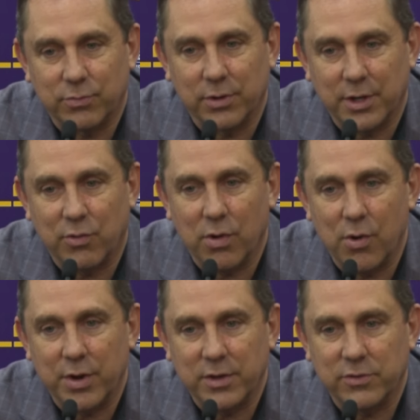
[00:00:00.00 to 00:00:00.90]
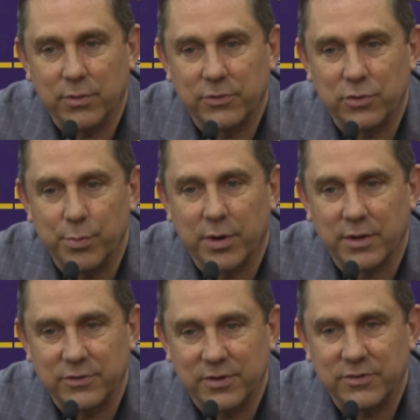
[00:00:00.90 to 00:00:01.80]
really grown into a super
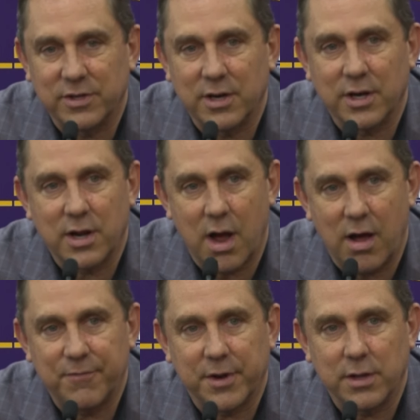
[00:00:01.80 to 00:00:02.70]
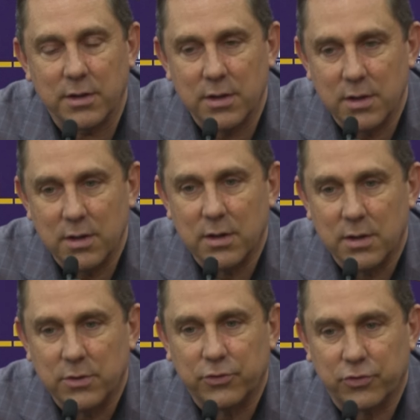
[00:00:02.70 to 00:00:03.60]
consistent and confident,
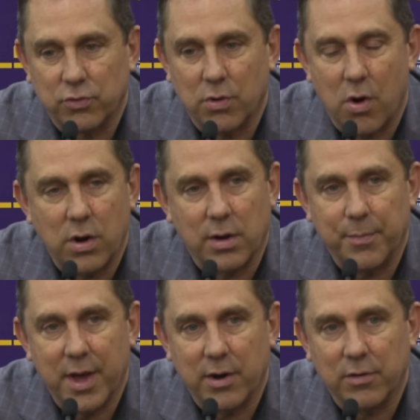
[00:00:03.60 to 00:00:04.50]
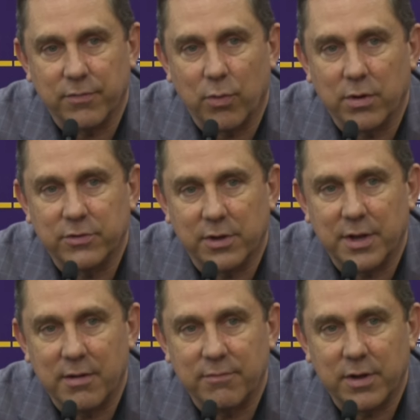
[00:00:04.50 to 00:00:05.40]
strong competitor for us on
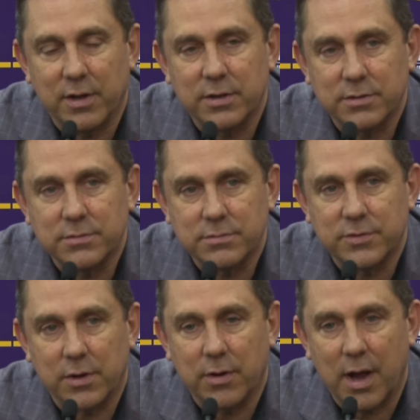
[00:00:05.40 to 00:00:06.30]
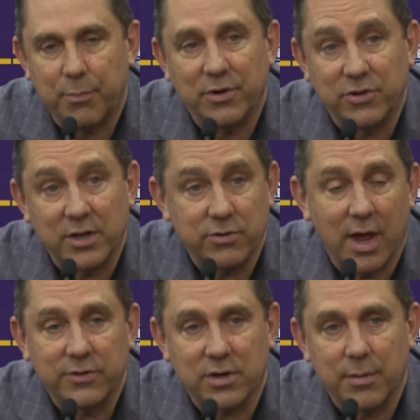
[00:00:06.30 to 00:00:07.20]
that bit. So I appreciate you
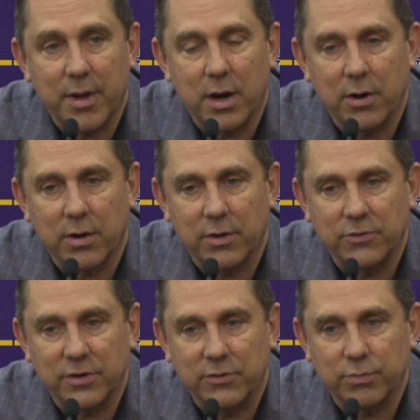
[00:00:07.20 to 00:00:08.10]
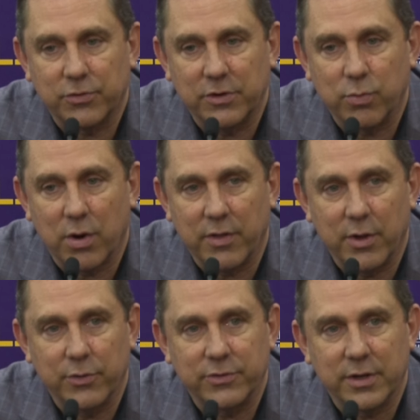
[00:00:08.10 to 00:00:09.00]
asking about her, because she's one of
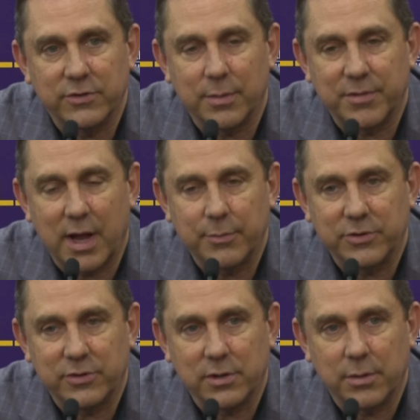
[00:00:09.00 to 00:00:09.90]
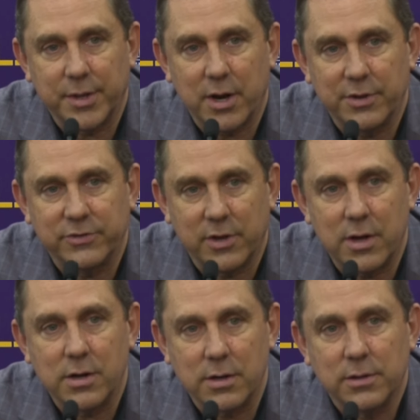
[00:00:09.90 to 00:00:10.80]
those that sometimes is a little bit
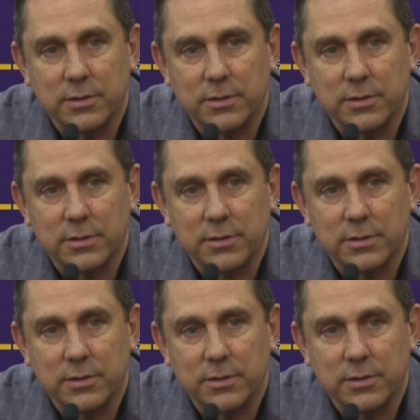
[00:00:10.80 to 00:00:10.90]
unsung.